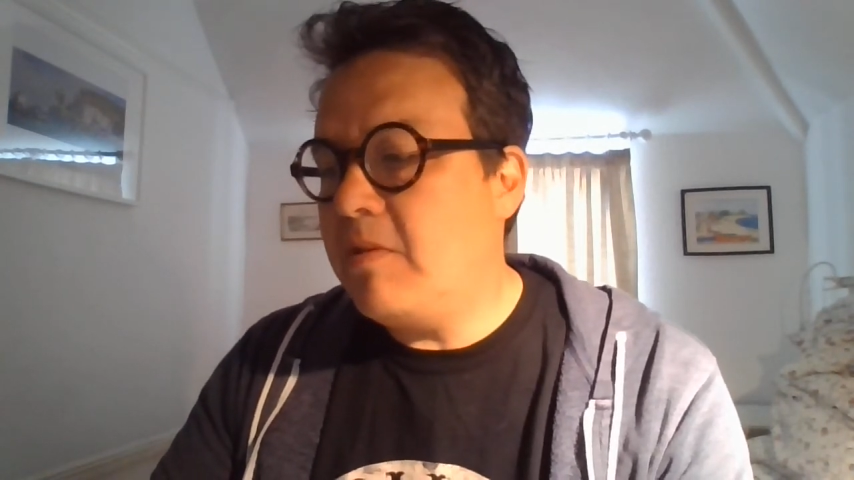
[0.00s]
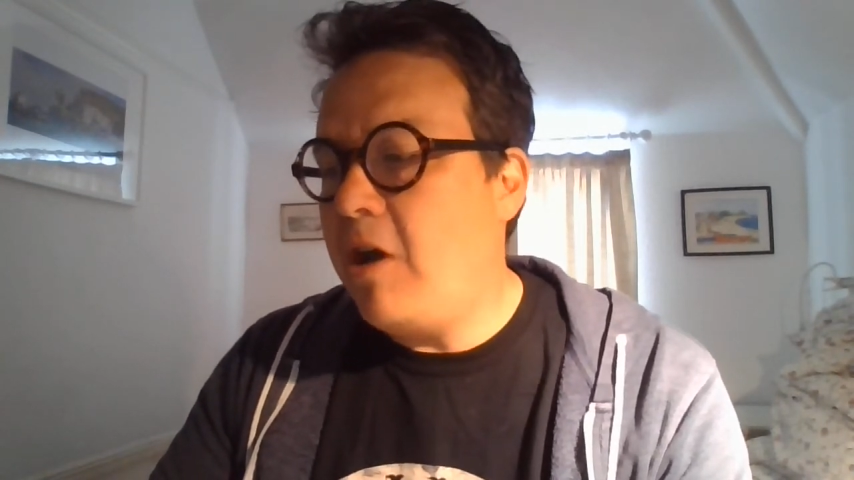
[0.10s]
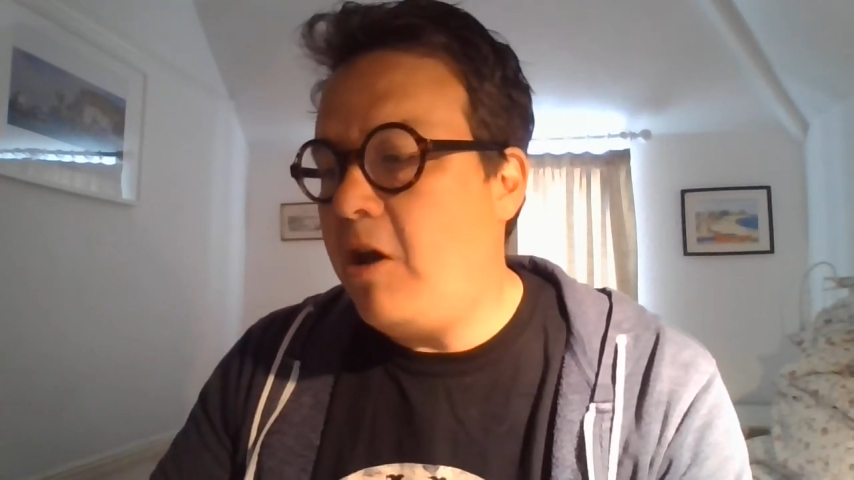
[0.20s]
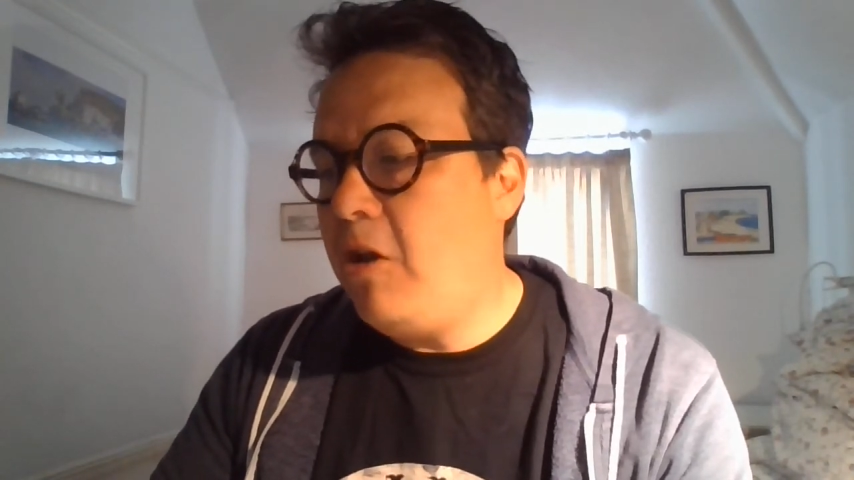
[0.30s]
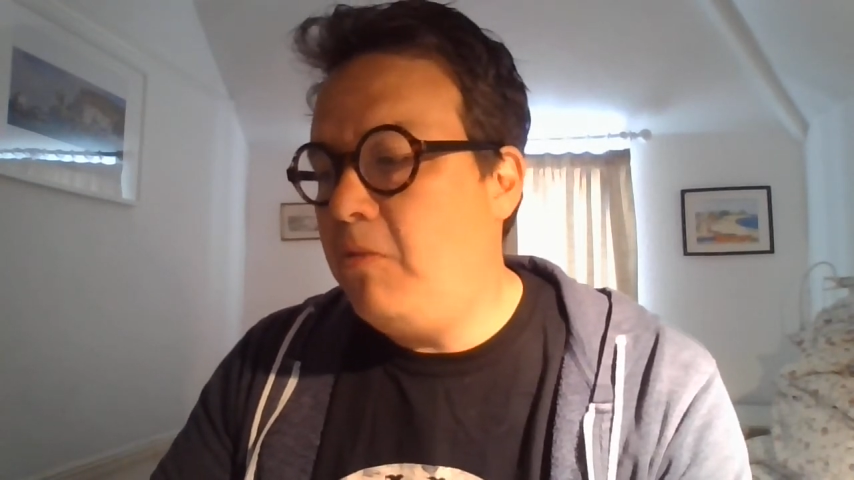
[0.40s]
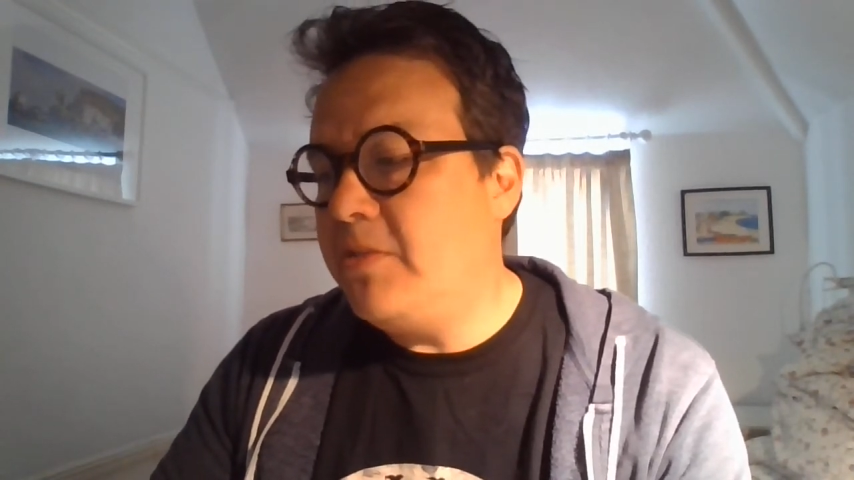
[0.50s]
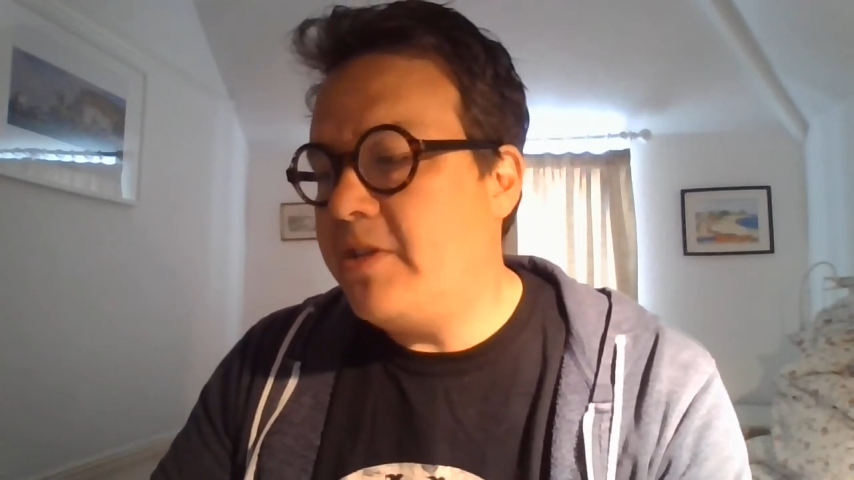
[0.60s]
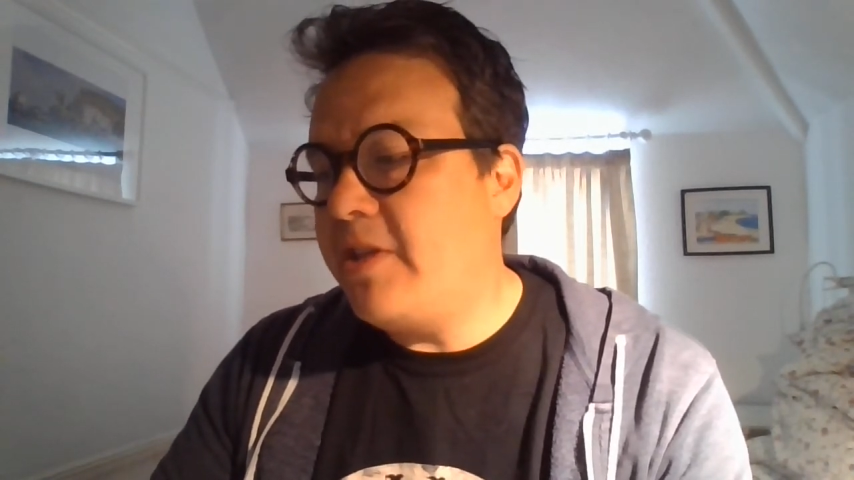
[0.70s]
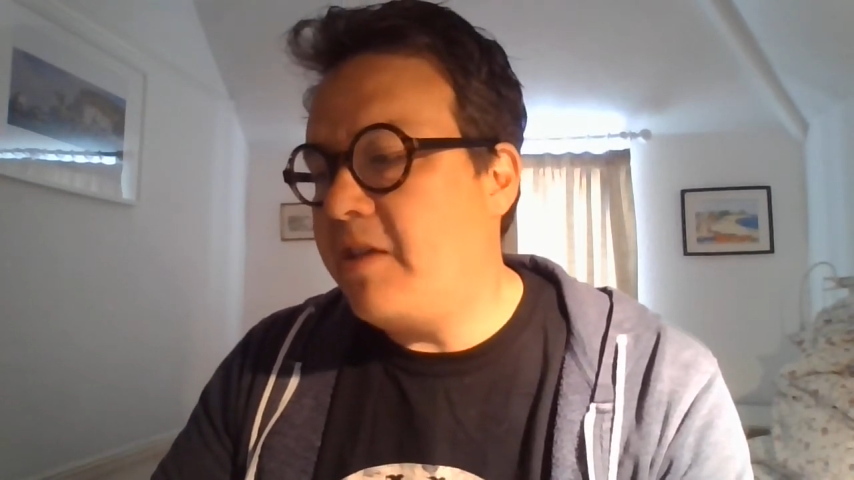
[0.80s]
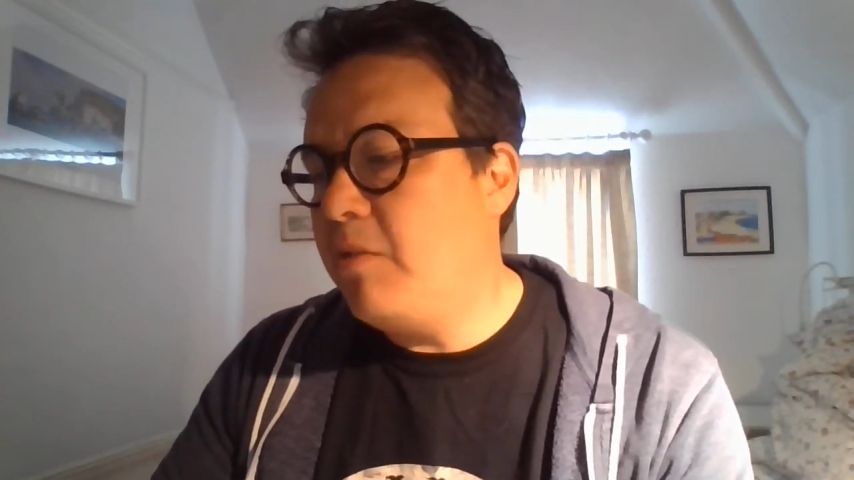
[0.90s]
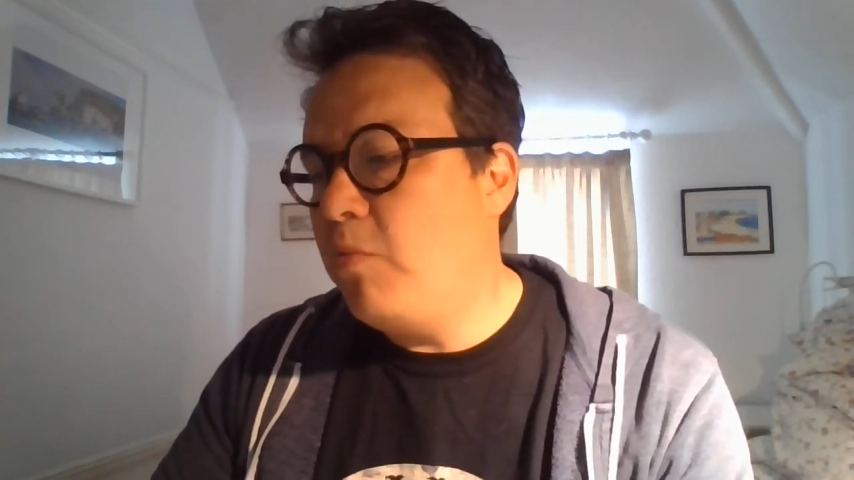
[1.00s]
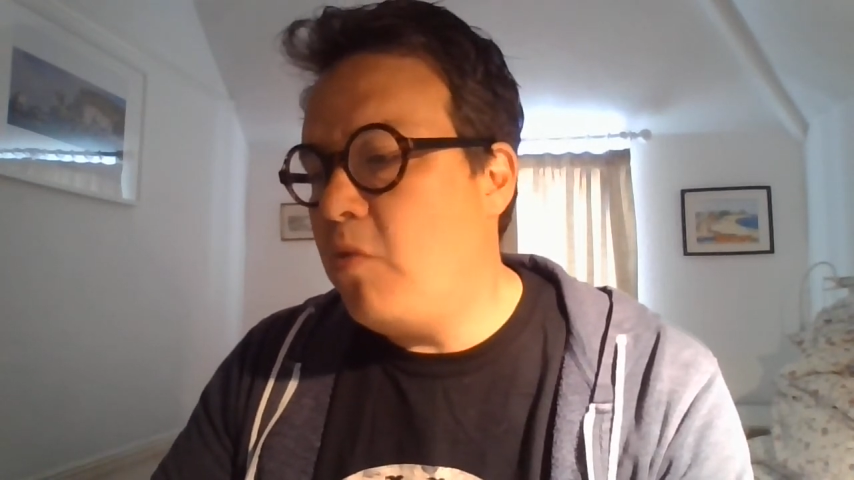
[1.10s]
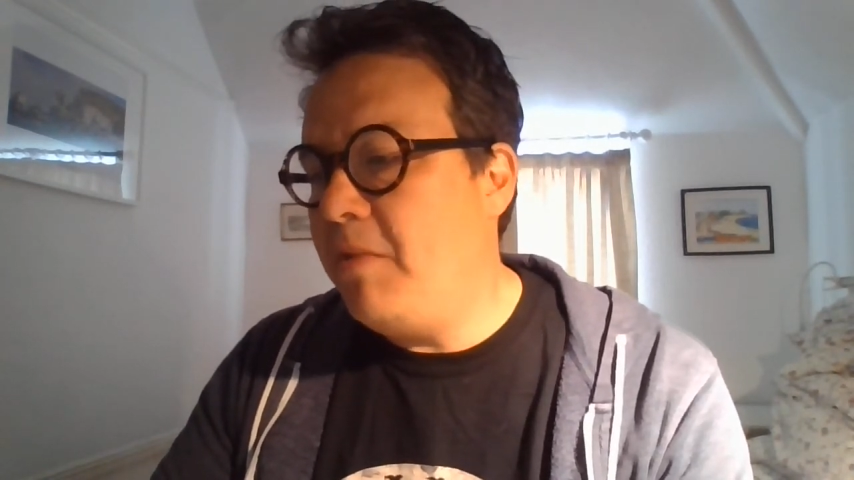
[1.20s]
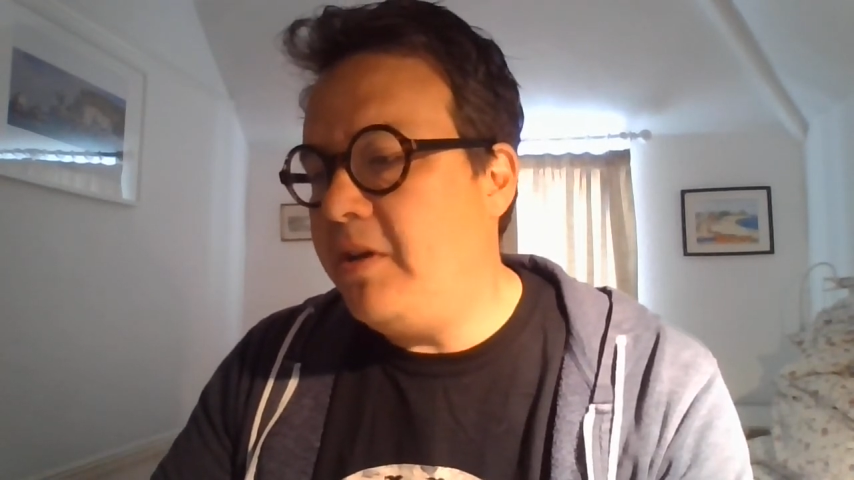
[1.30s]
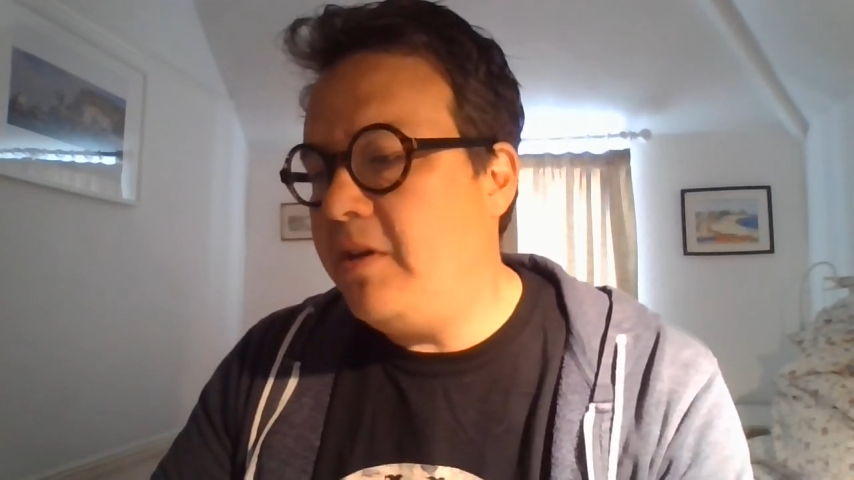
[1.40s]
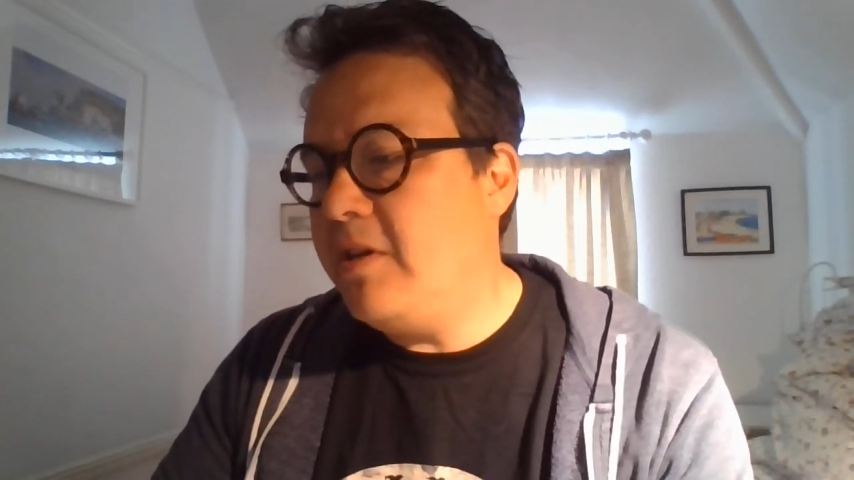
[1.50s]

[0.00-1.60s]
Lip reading: with Holmes that the woman